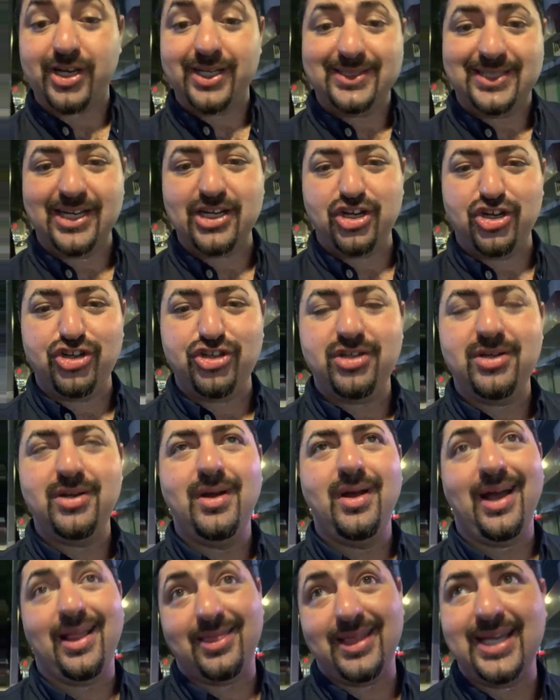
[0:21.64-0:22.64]
dinner,
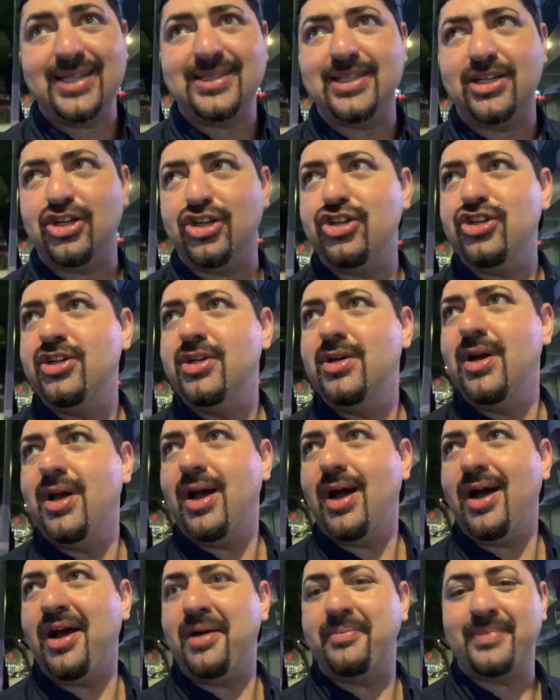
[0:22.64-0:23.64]
a late dinner,
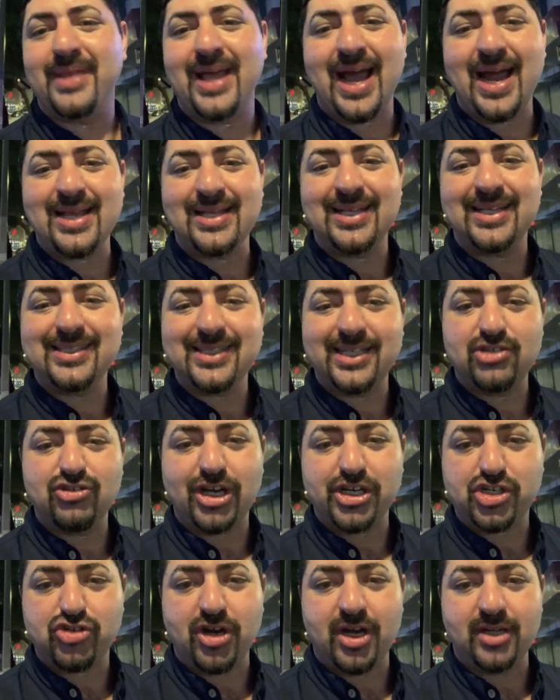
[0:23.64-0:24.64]
at an Indian
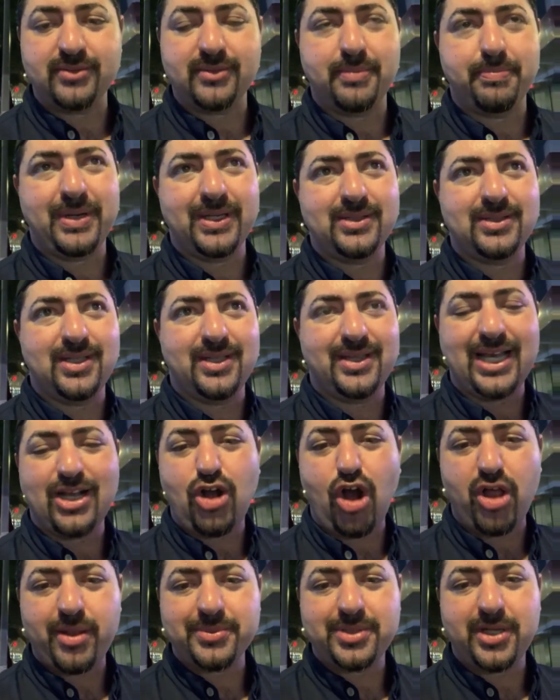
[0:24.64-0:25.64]
restaurant, but they
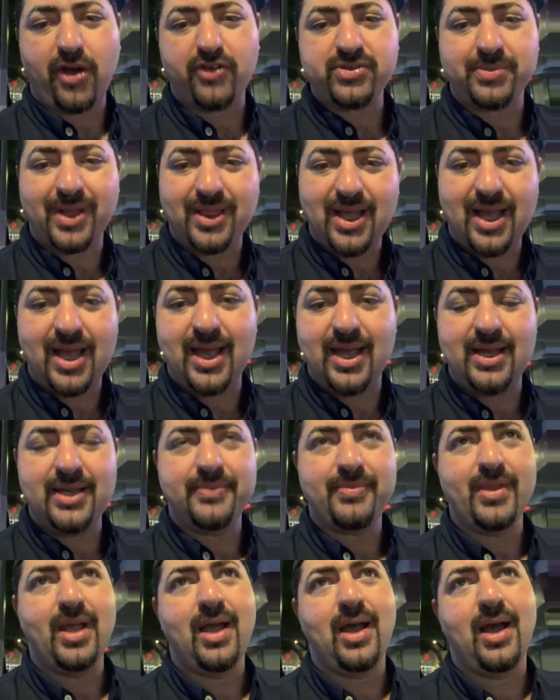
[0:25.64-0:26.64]
call themselves Malay,
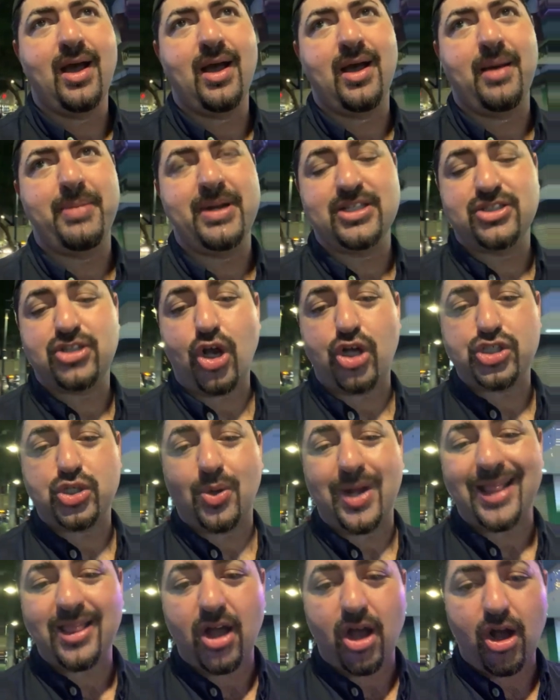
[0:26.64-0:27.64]
but it's
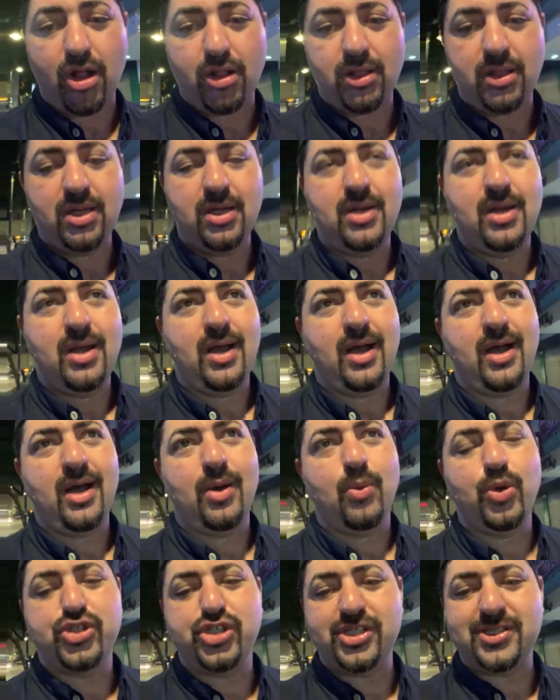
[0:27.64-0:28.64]
also halal,
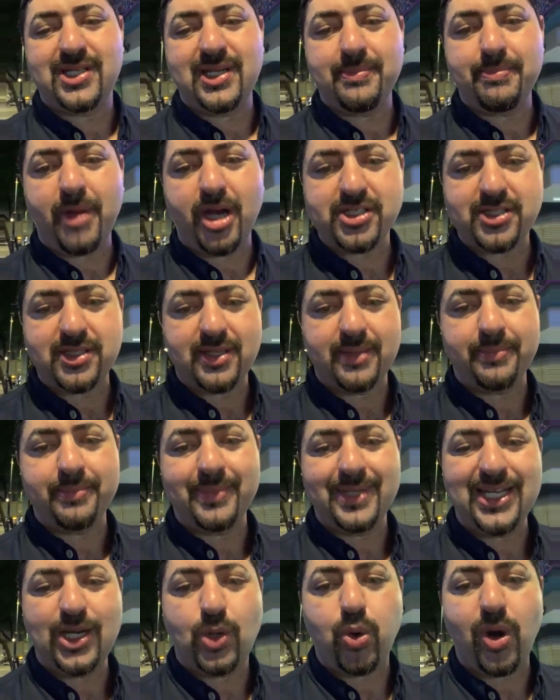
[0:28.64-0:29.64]
which is the
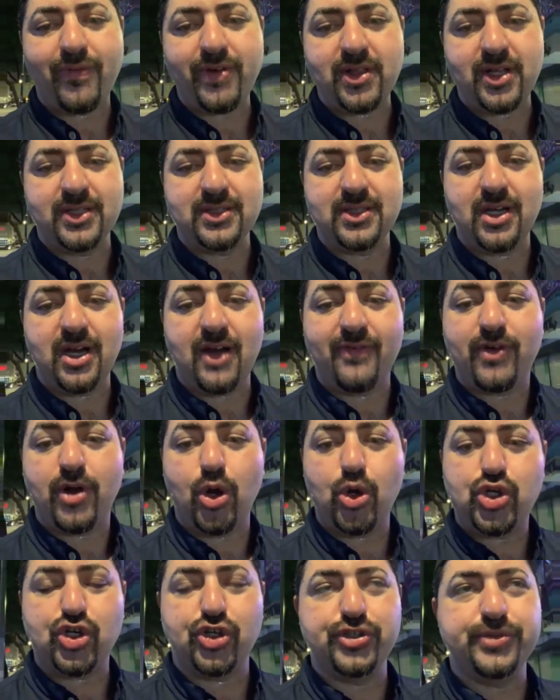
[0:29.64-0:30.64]
Muslim equivalent of
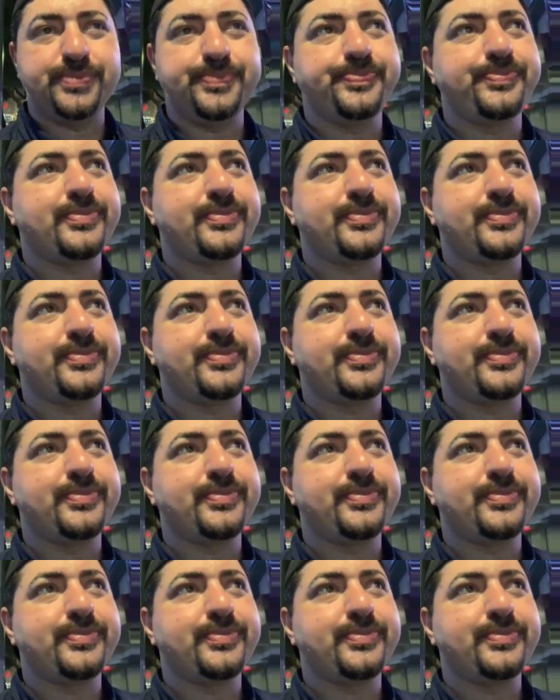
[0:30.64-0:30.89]
kosher.